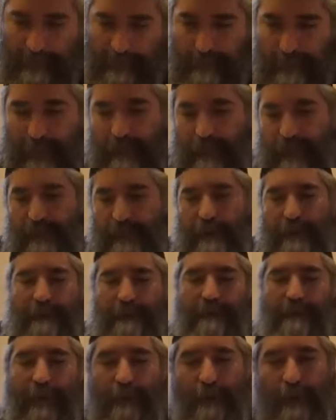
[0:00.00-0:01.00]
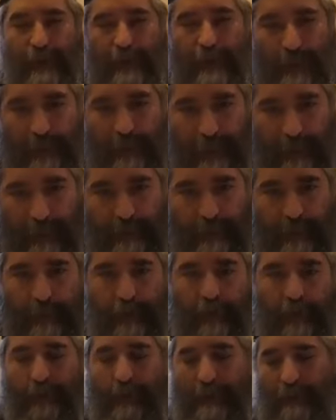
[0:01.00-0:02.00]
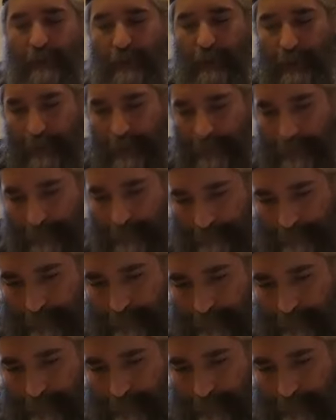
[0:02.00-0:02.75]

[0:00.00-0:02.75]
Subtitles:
because it's very connected to Pasuk Chet.